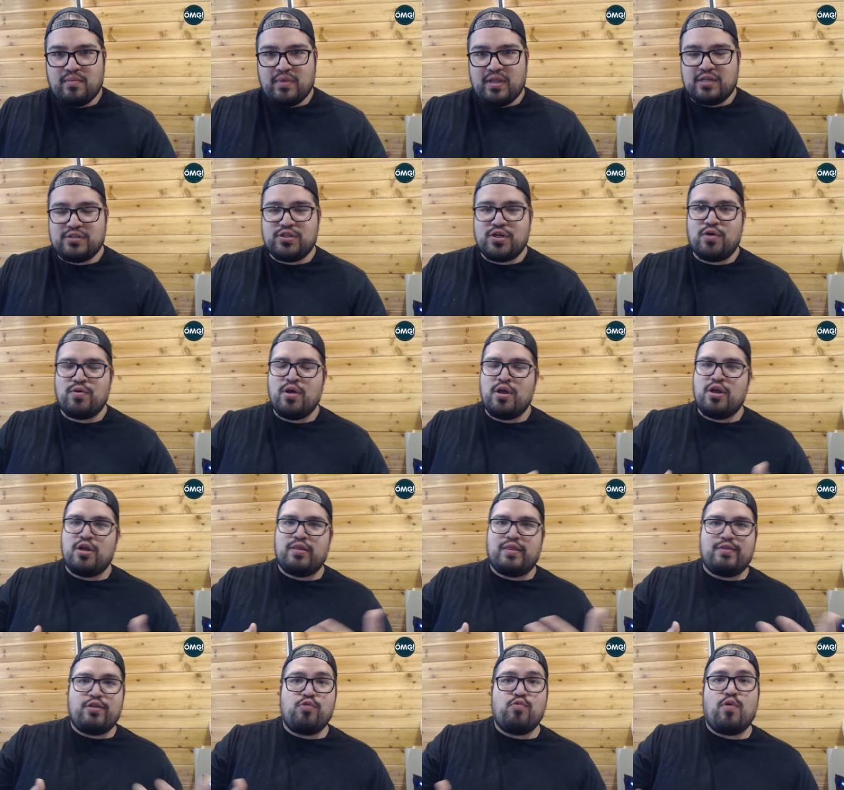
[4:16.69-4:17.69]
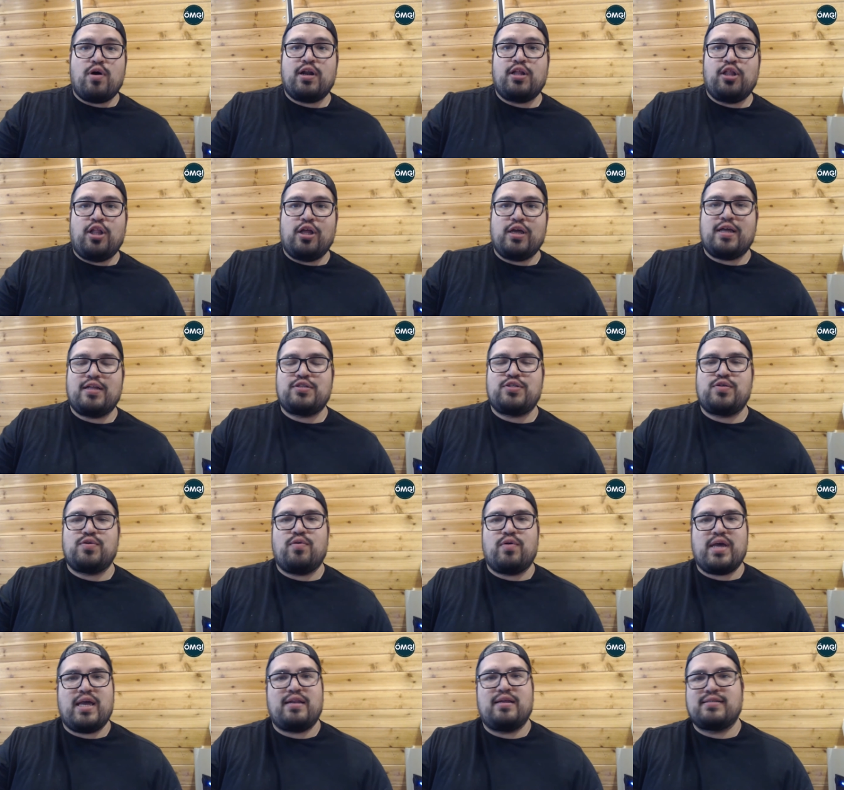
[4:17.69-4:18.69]
So you want to look into,
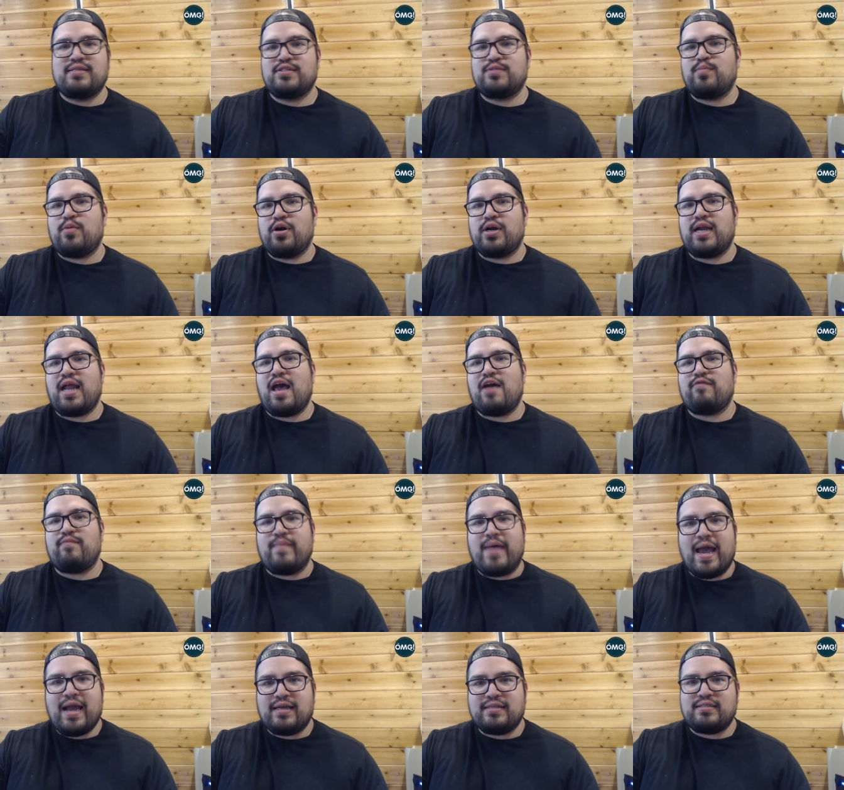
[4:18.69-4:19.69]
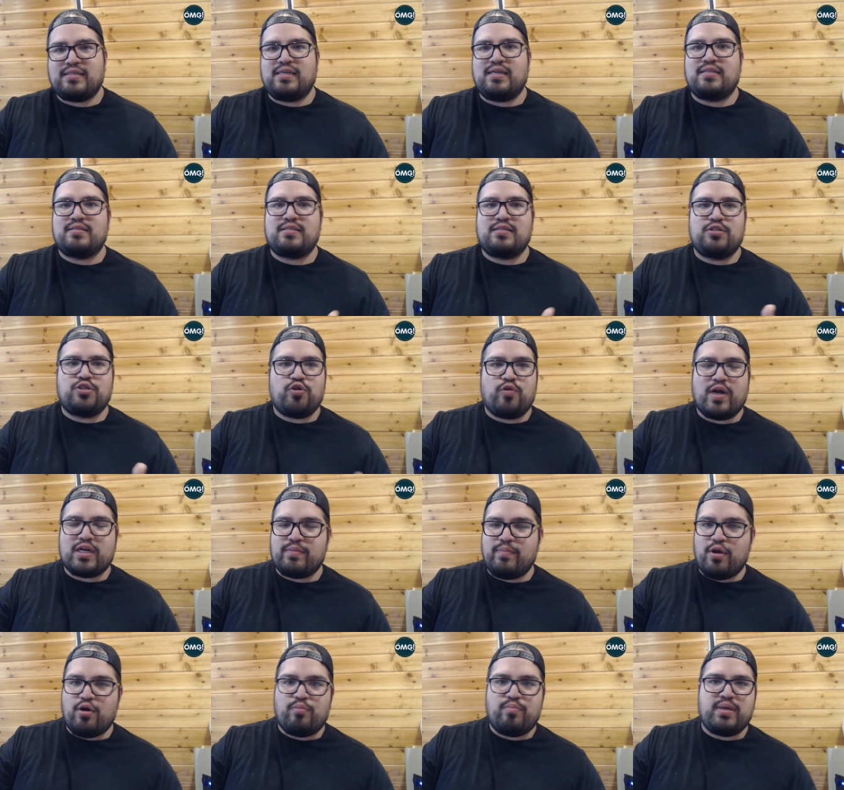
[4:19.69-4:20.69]
okay, does this market have magazines, direct
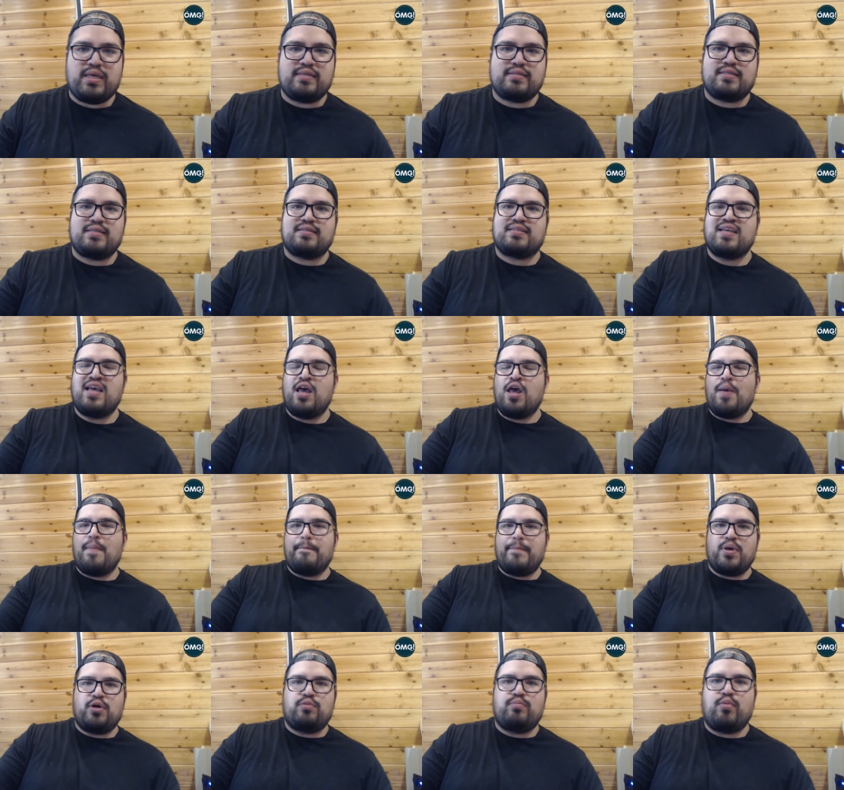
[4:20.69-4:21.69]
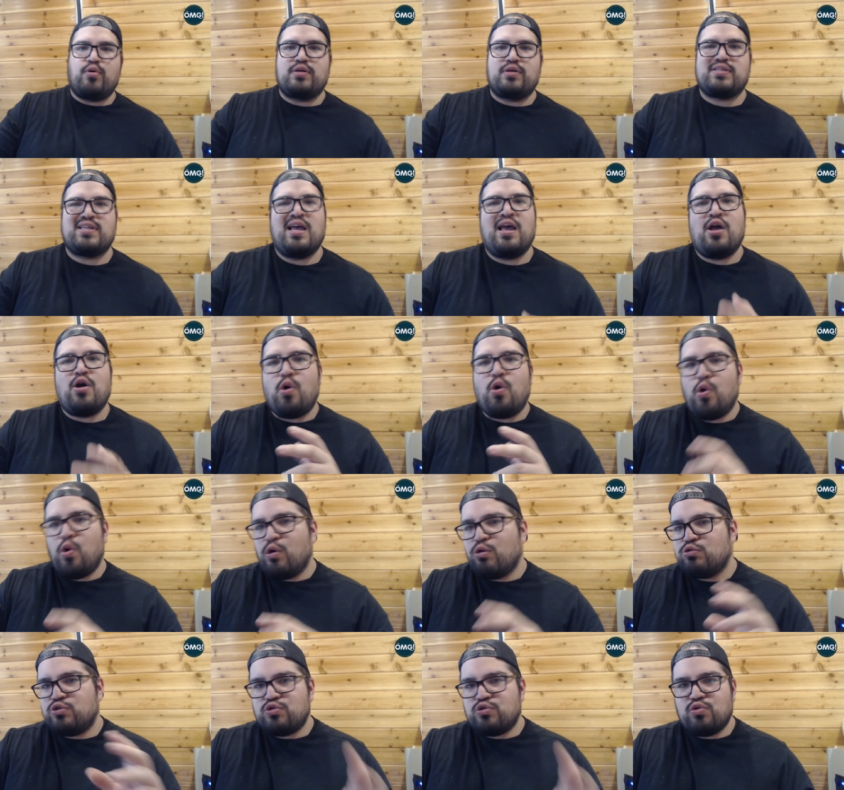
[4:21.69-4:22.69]
mail pieces, billboards,
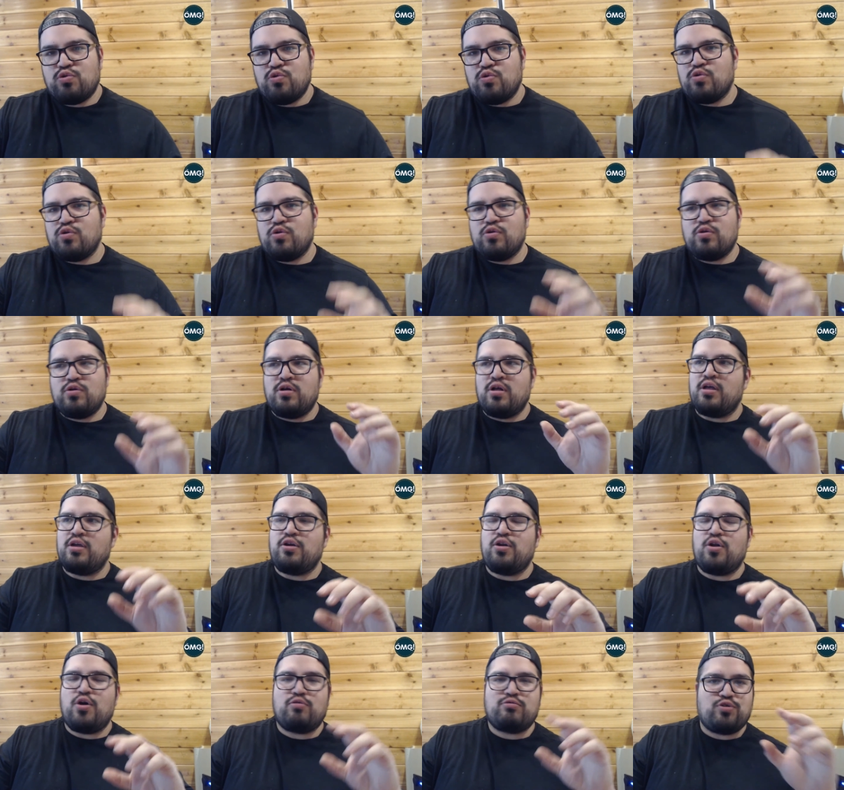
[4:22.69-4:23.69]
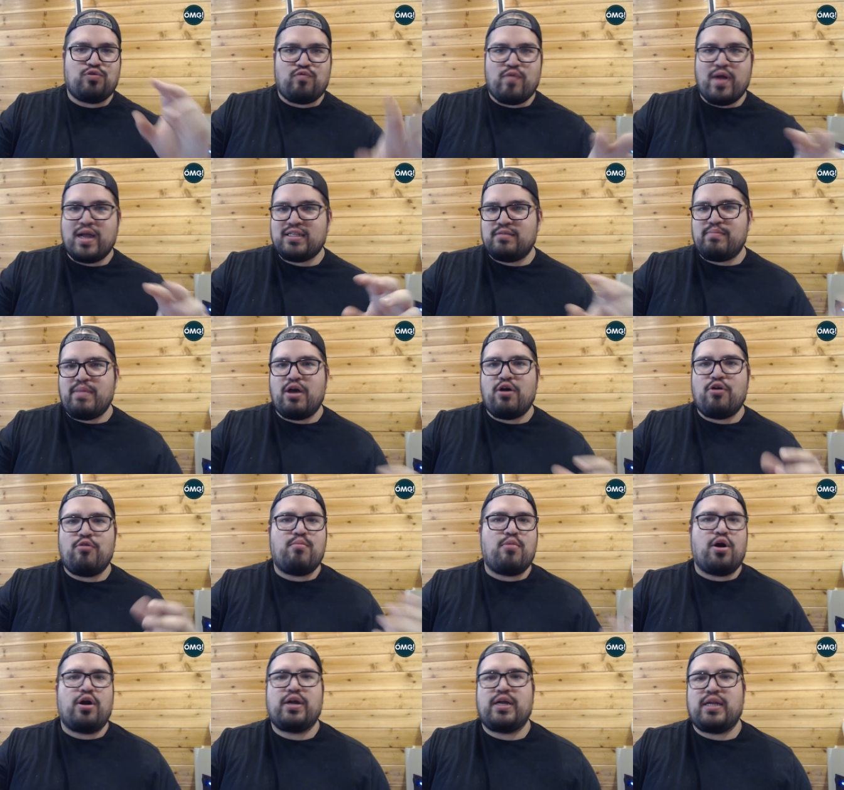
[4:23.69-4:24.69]
old school, direct mail
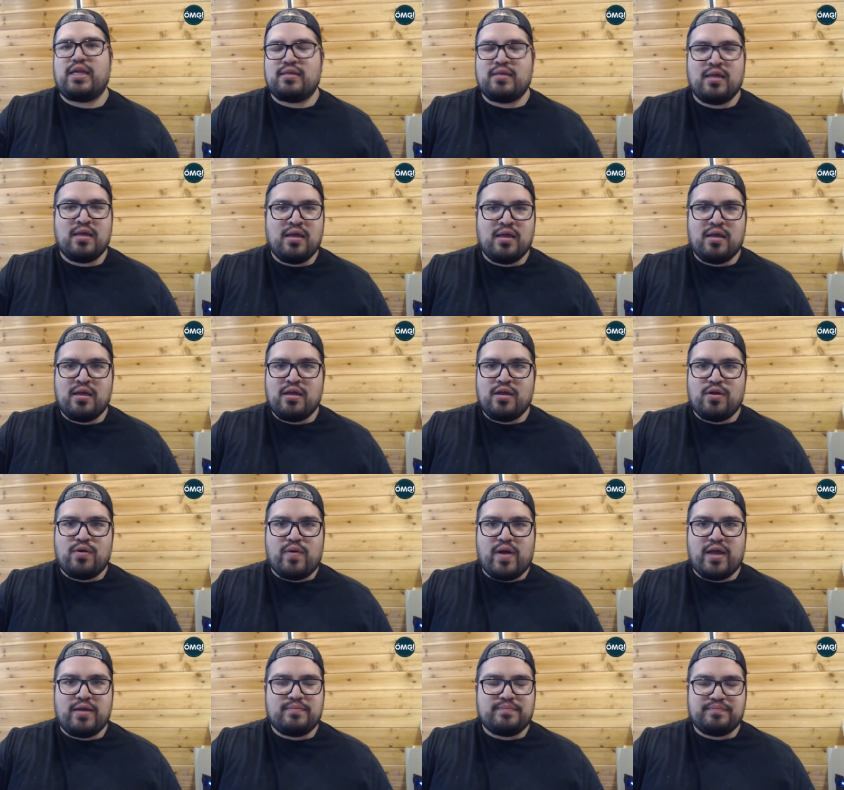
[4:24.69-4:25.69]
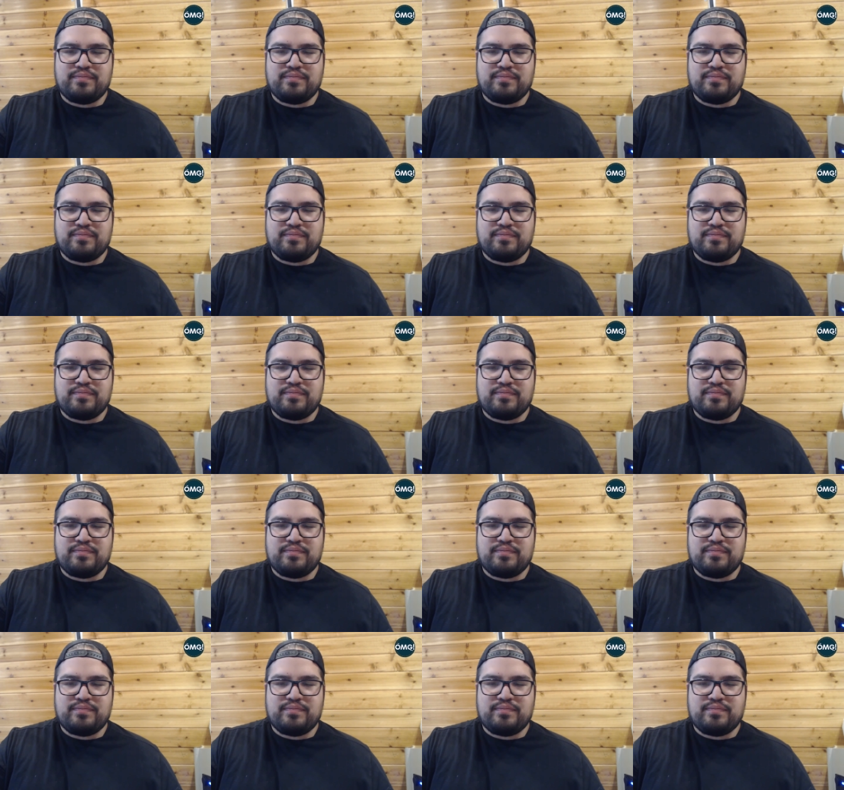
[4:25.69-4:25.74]
marketing, right?